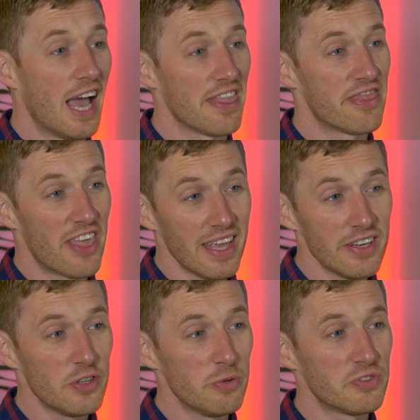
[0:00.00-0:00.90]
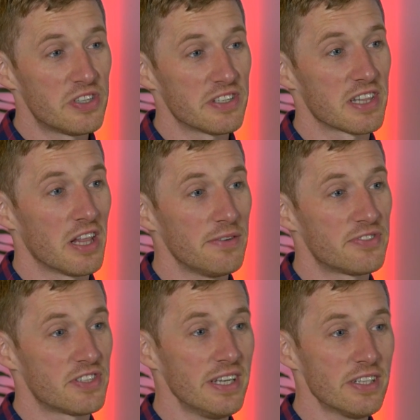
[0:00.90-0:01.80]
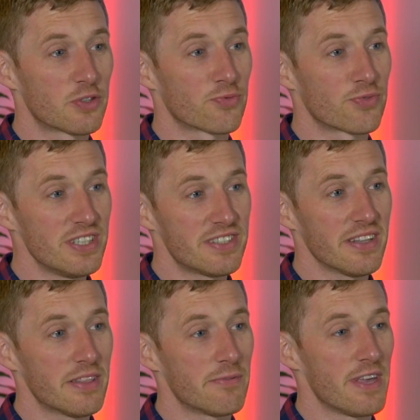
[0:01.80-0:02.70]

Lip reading: and then use this LiveSync to resync